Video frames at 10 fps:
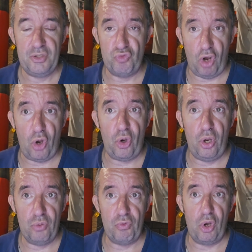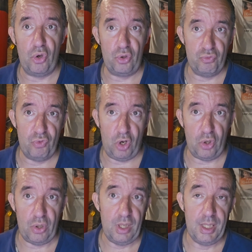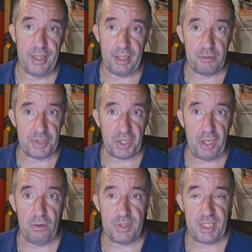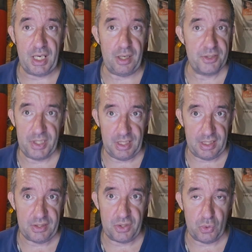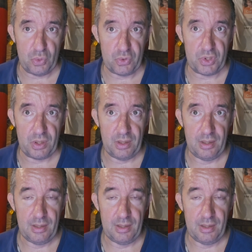Wrong, wrong, wrong. There are security guards in these stores.